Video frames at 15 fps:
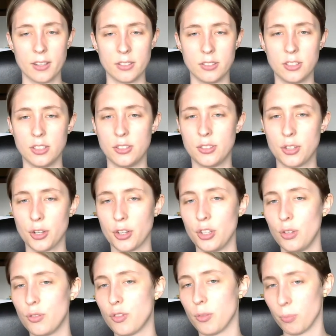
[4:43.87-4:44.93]
deter
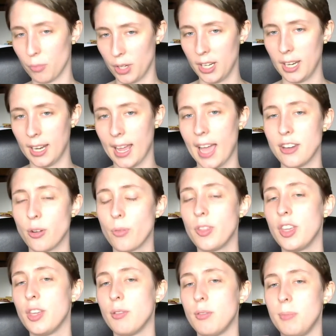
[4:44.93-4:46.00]
you from reading it. I don't
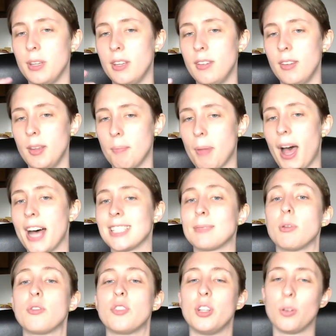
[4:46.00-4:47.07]
think it would be
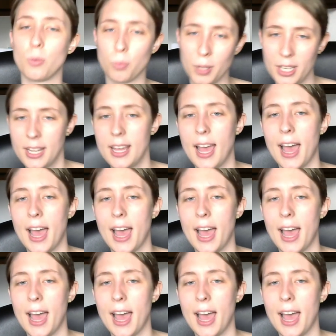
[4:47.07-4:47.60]
impossible for you to read it.